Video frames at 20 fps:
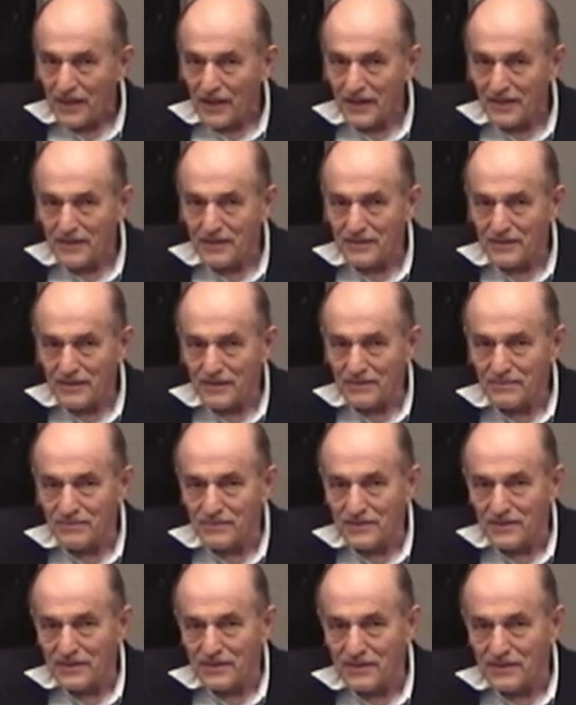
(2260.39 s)
And the,
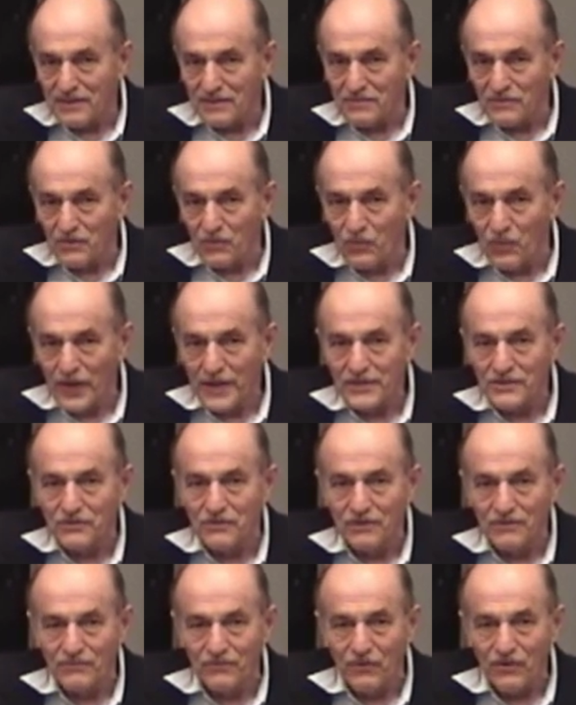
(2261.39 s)
the, the way
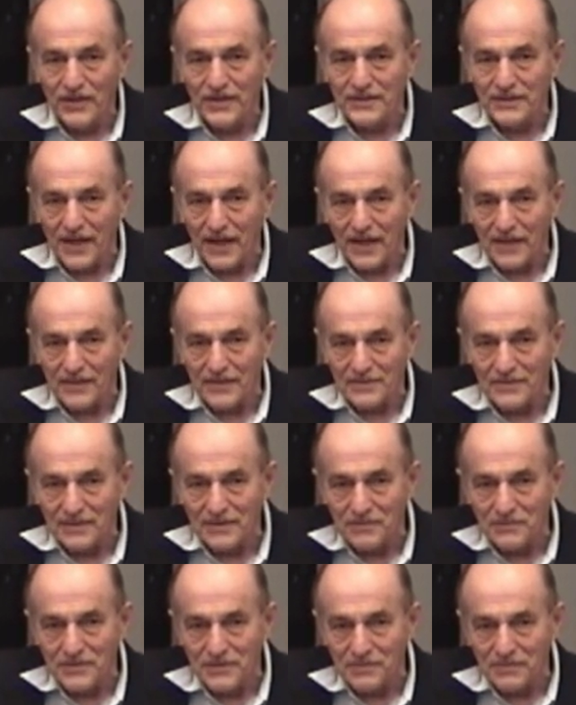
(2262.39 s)
to avoid that, it
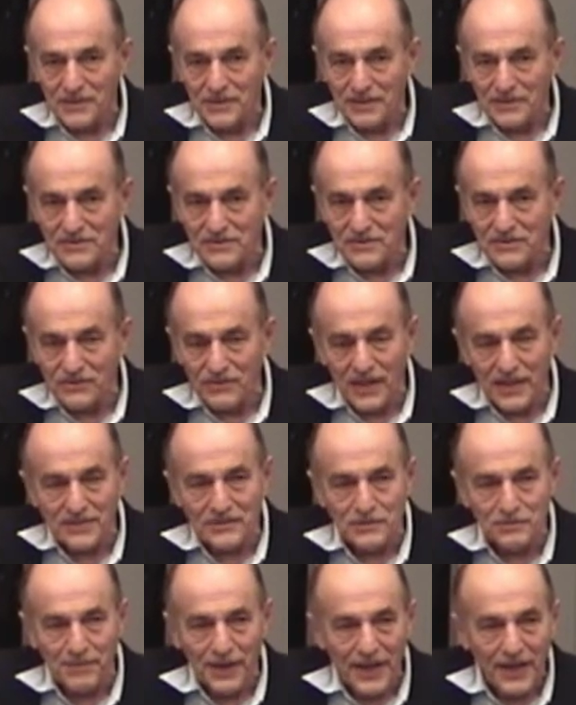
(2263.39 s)
seems to me, is to
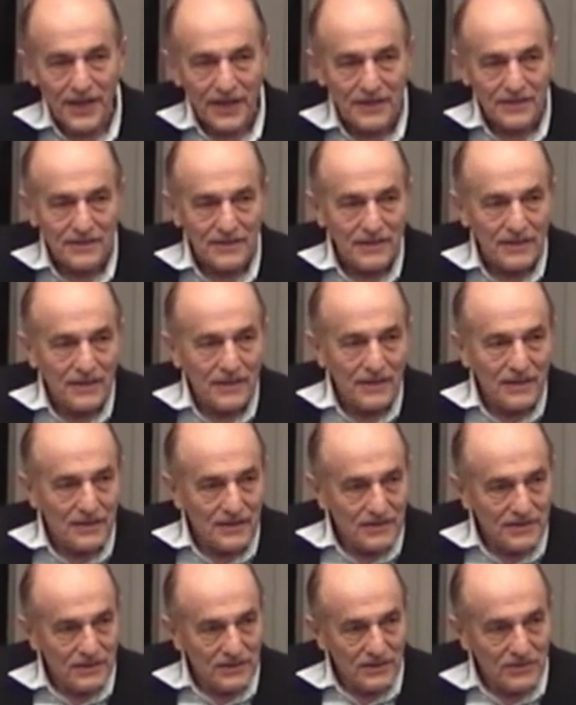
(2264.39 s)
expand
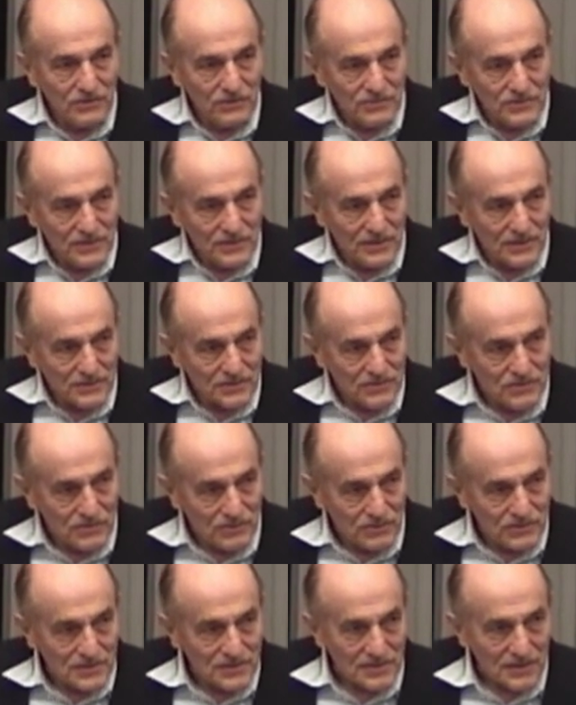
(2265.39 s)
the, new, the
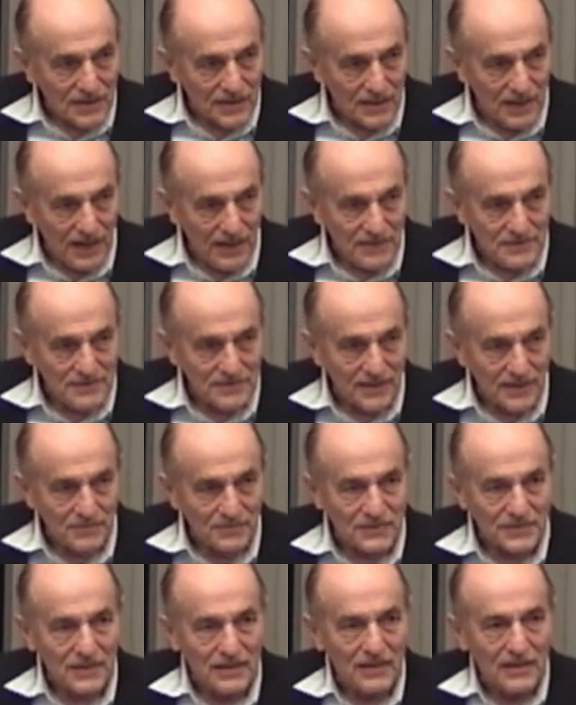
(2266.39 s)
student's
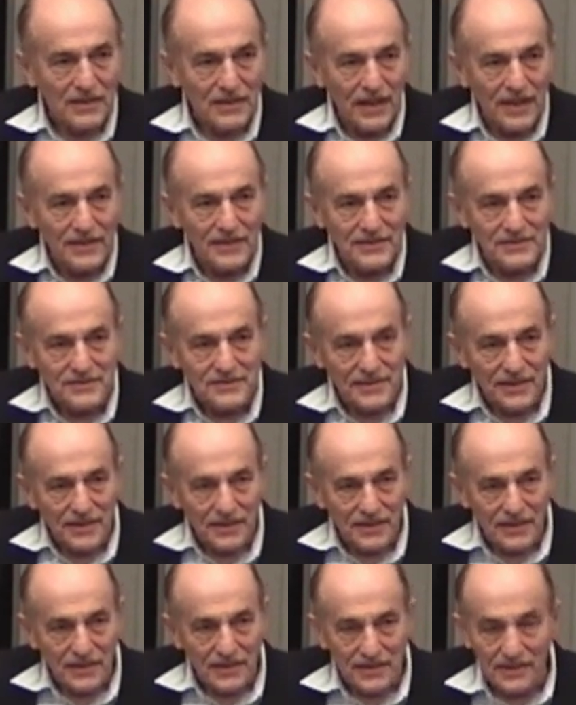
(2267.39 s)
concepts and his
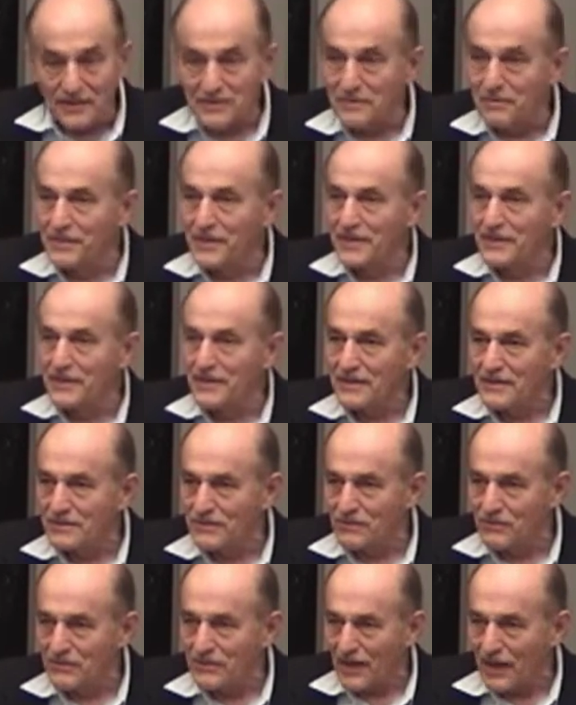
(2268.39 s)
thinking and his
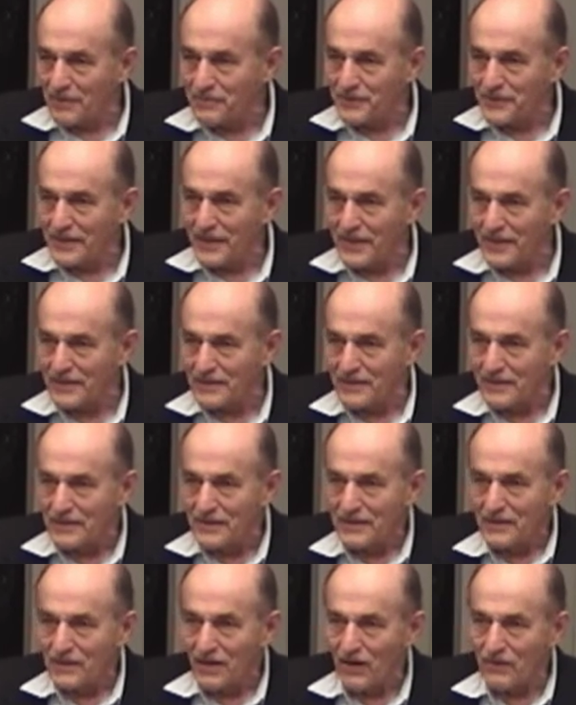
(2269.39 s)
ability to comprehend
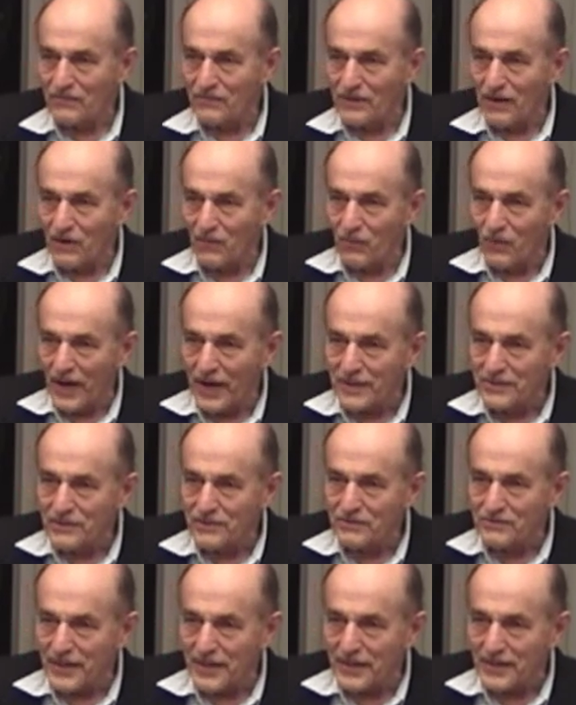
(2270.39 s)
over a
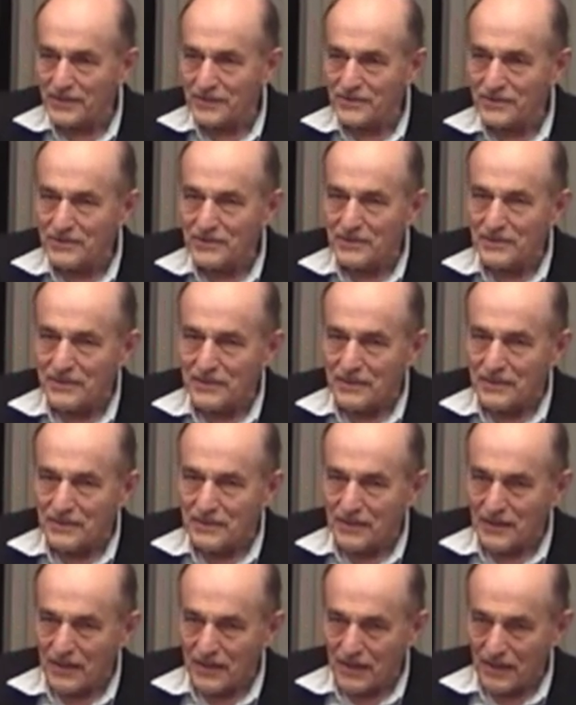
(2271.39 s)
wider range
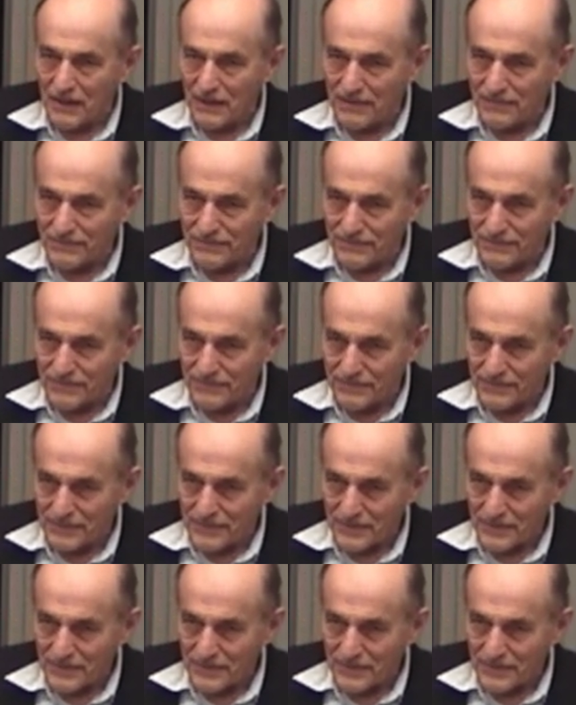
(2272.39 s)
of